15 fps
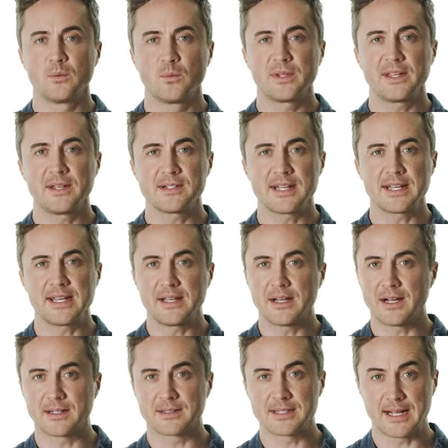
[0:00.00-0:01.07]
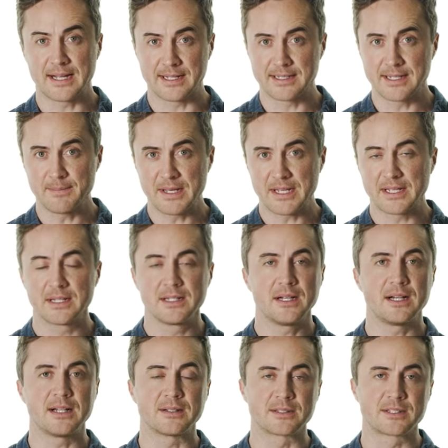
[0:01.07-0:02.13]
Whether you're taking IELTS Academic,
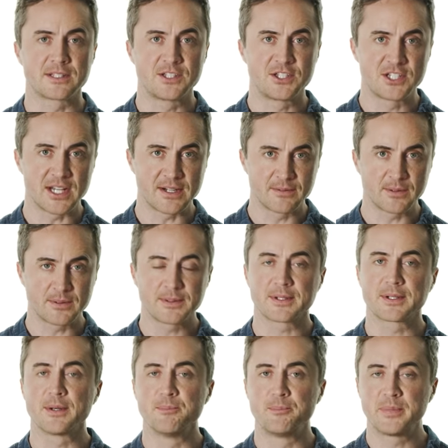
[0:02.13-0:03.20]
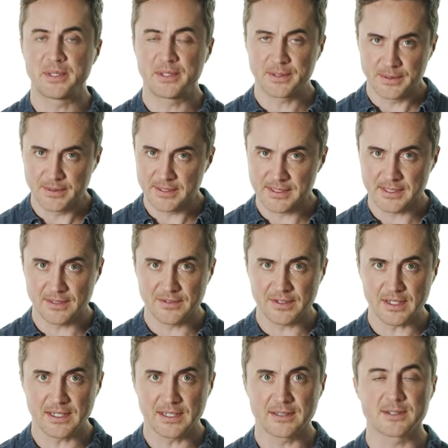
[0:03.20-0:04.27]
IELTS General, the computer delivered
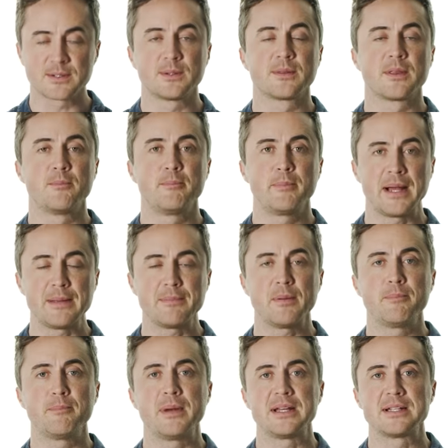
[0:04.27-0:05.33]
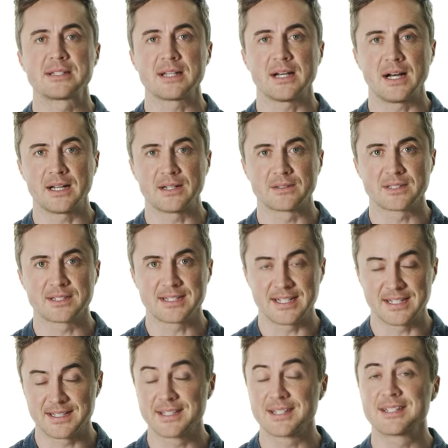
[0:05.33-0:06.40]
IELTS, or the paper based IELTS
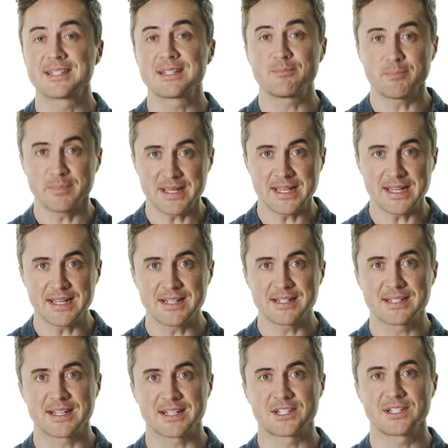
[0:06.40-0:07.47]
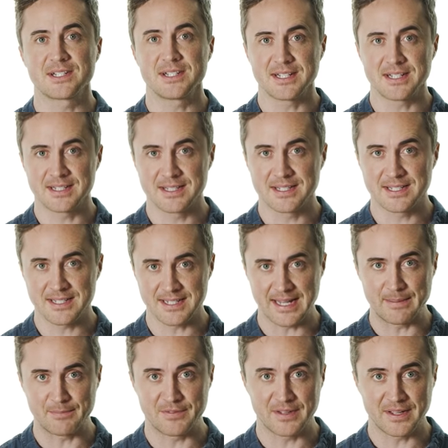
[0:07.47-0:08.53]
test, the speaking section is the
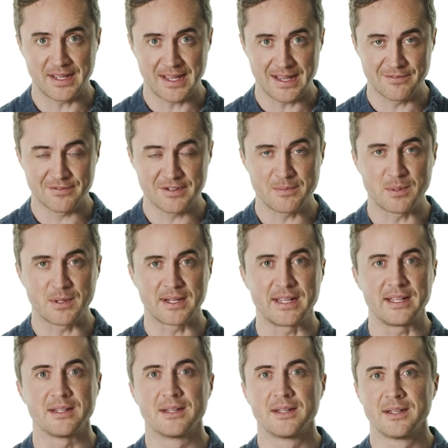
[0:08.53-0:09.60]
same for everybody.